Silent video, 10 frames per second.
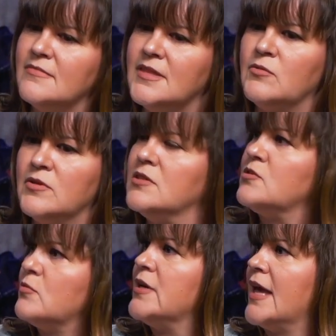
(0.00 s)
They were in the
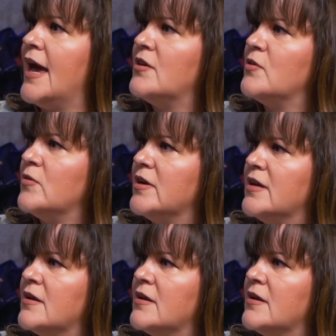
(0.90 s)
toy category,